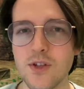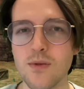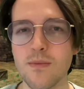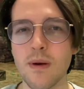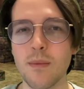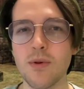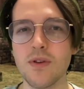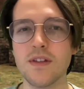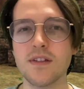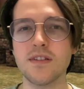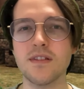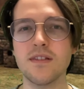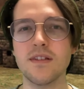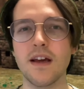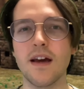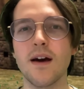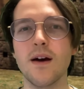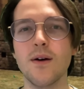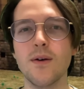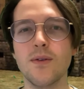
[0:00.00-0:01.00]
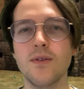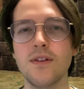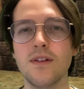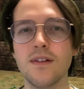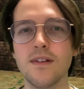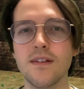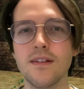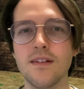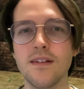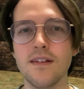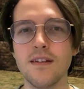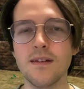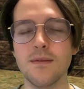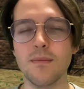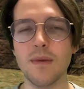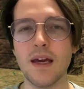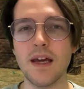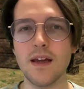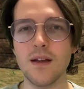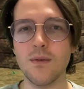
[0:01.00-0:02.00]
you remember the sound it
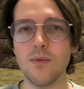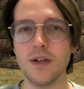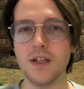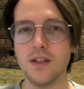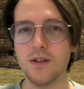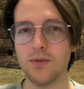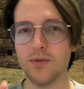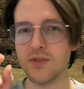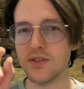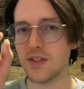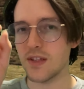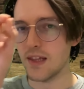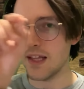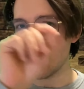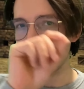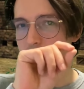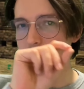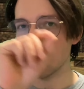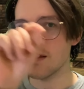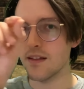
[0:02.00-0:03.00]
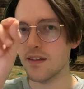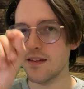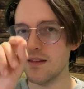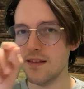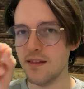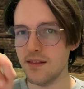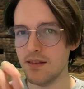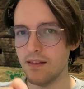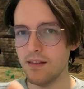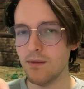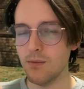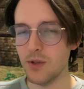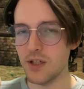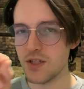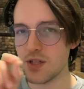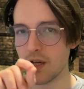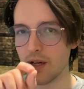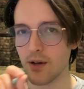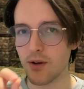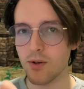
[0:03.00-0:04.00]
made when you selected
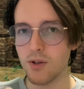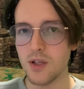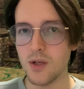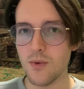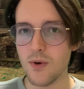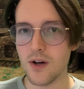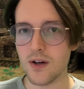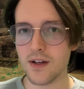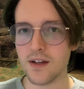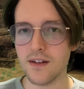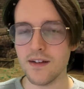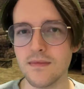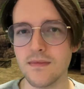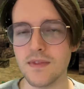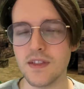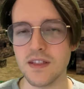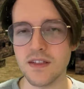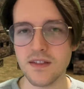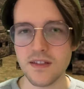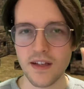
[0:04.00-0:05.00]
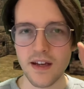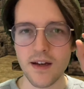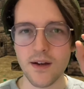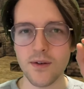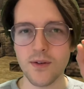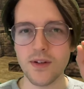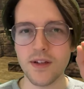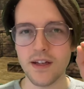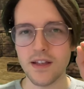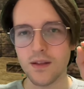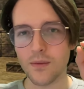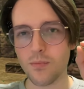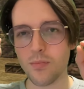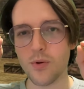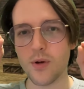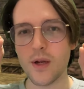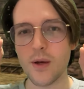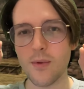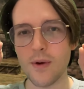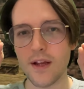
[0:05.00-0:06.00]
which arrow you wanted? The sound and the
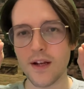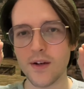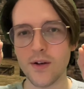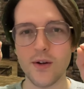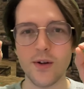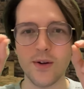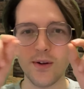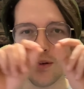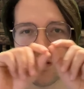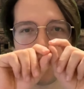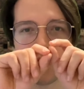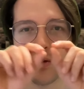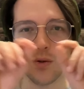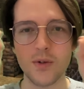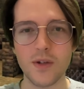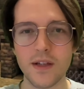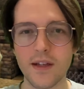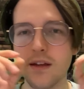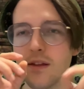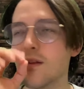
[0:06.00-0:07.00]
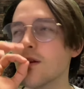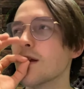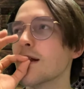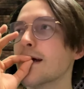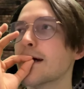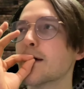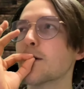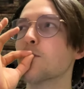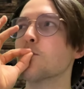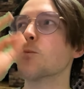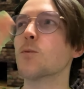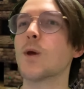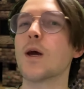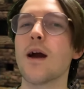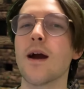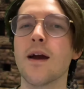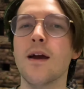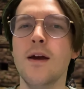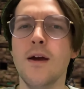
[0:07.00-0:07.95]
pre-render go together like, mwah.